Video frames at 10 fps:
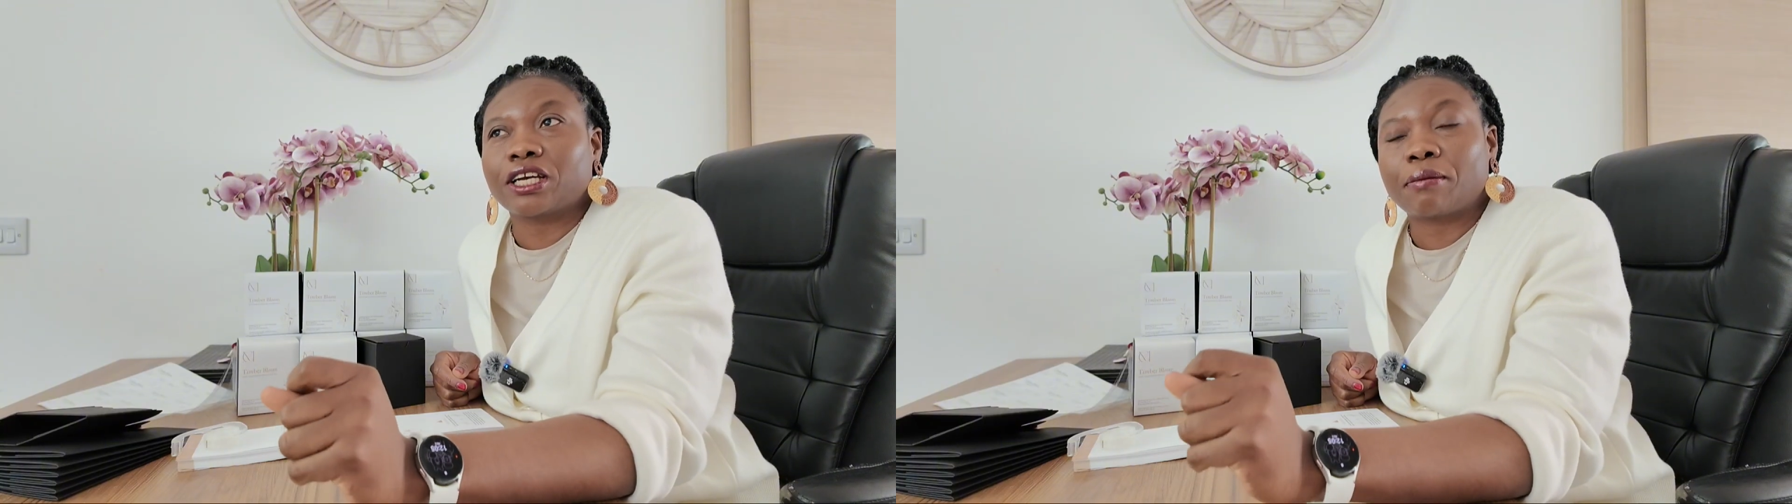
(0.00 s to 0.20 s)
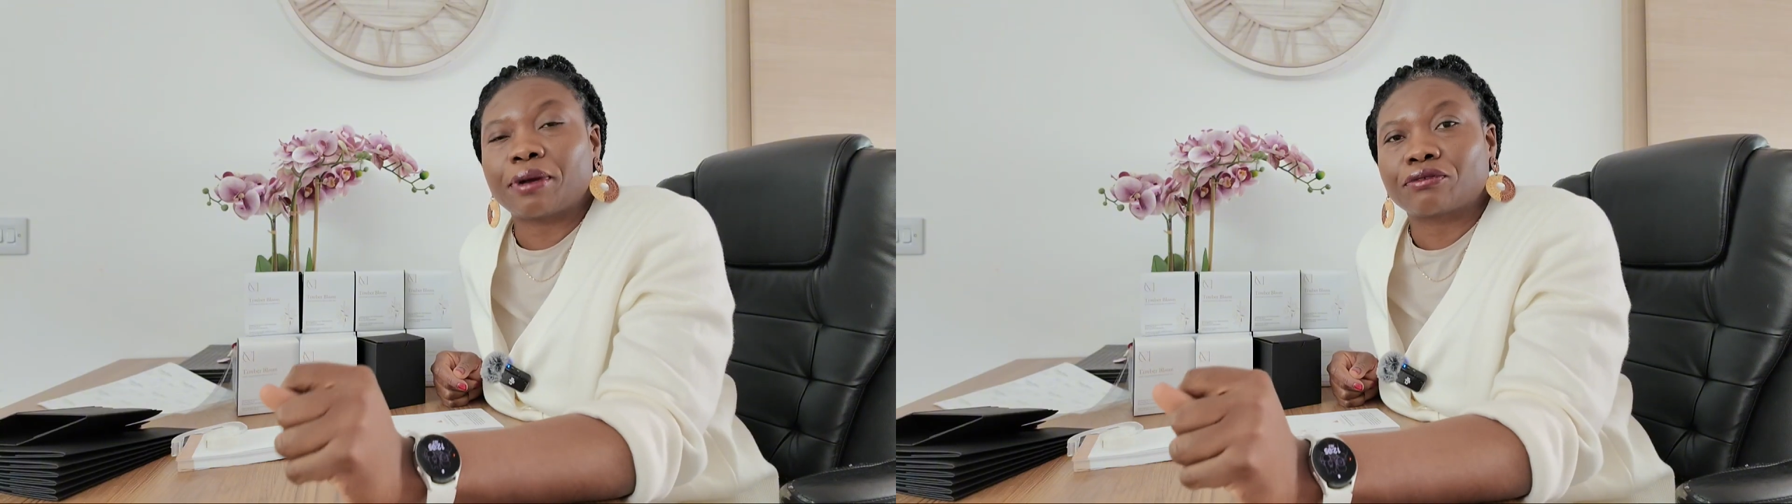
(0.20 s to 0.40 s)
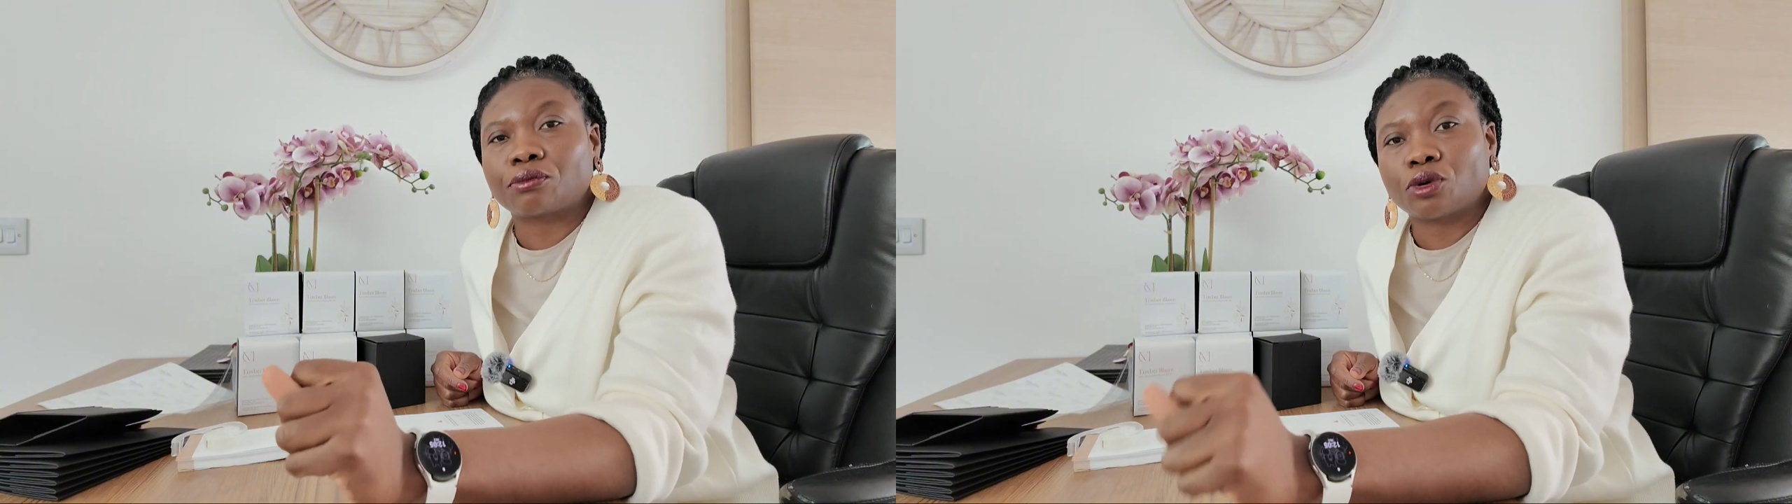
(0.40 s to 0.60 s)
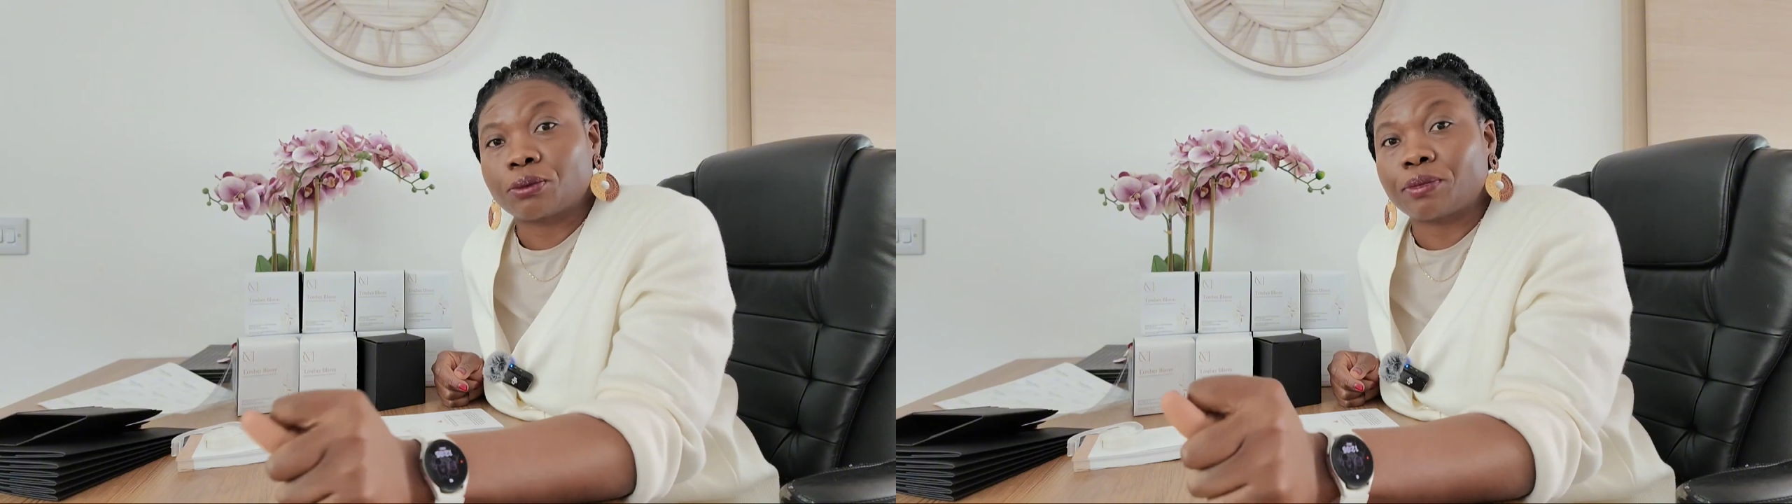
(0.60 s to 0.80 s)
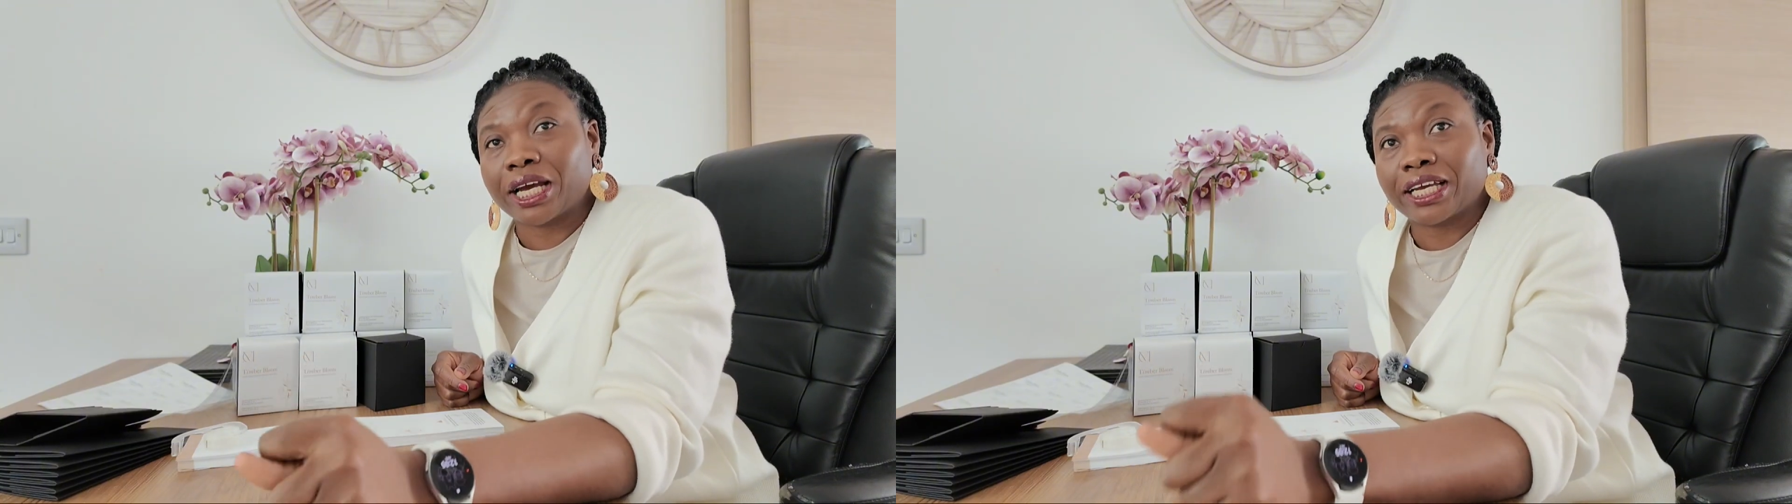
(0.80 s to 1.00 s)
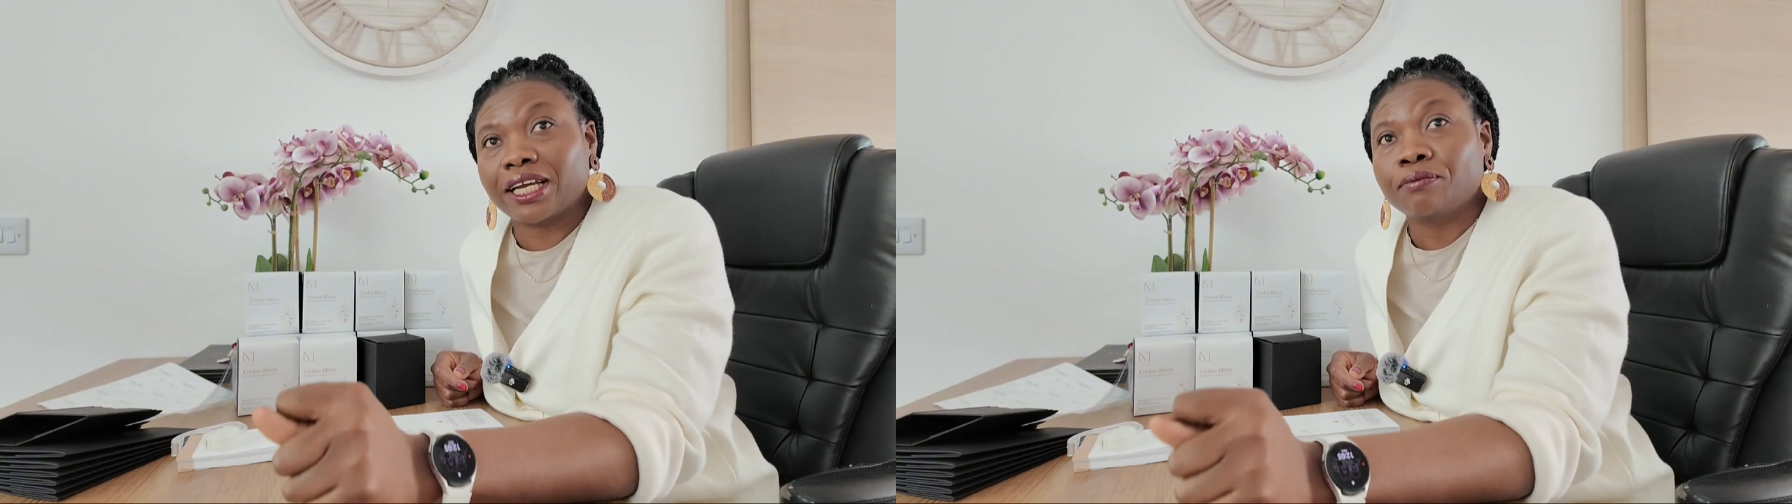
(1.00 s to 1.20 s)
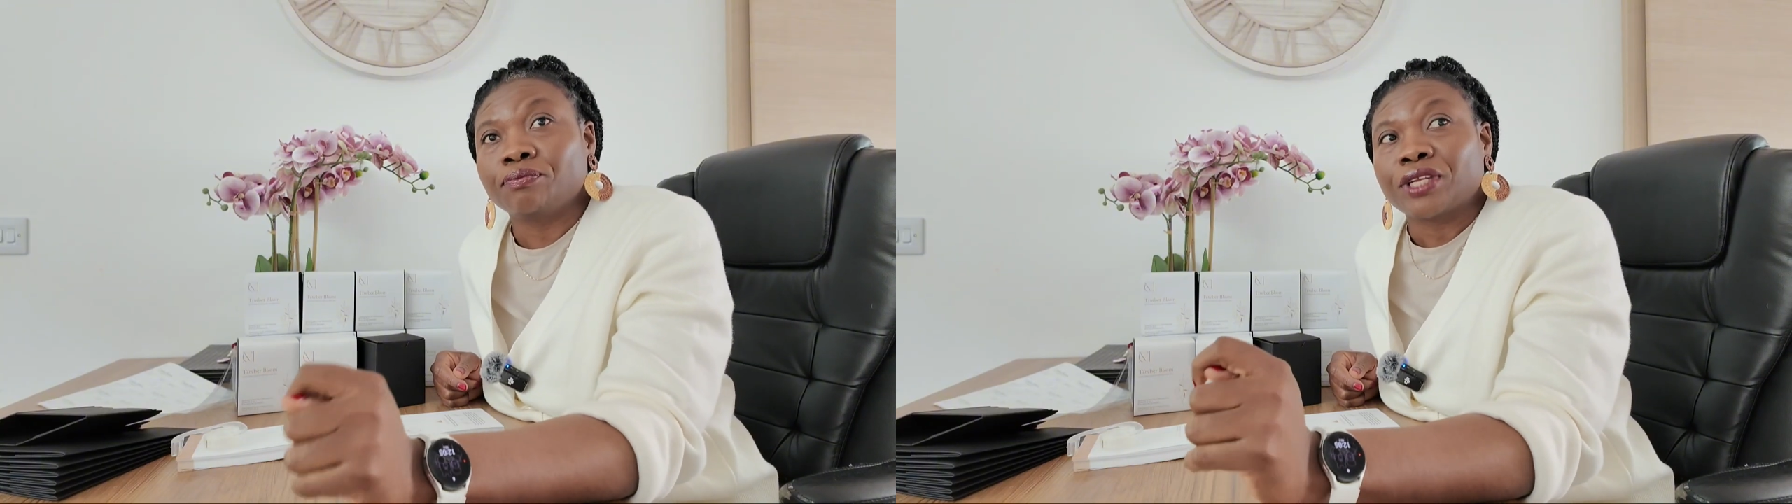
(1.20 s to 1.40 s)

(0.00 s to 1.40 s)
come back from one market